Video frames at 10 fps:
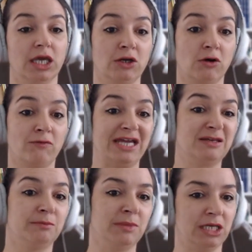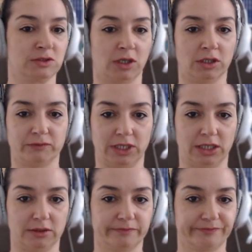it already means all of
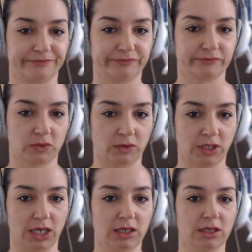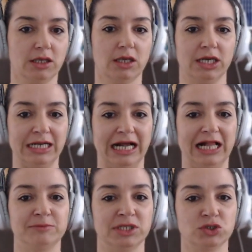that. Okay,
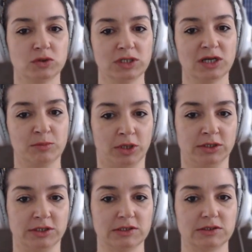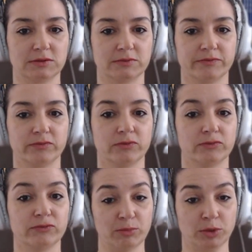innerhalb des Schulgebäudes
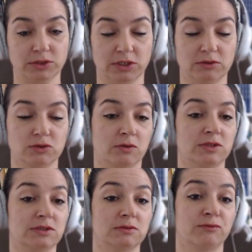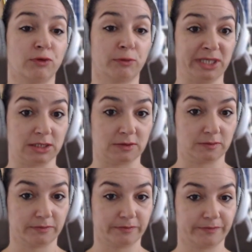verboten, so it's forbidden.
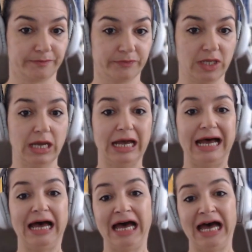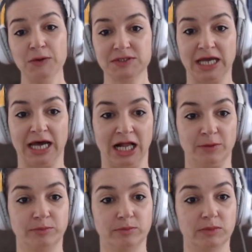
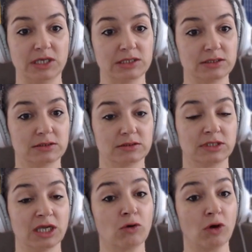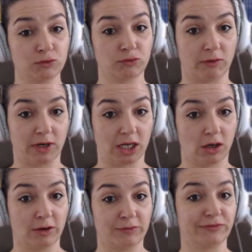Außerhalb is the contrary
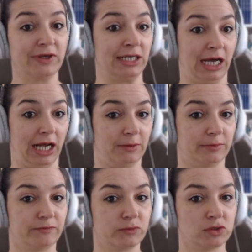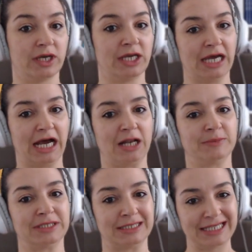of innerhalb. So
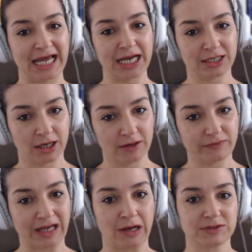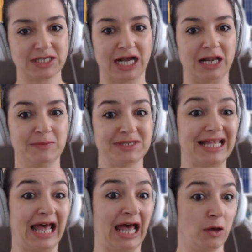innerhalb is inside of, außerhalb is
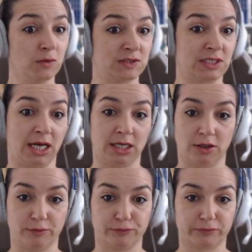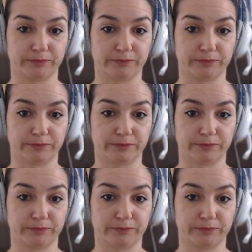outside of.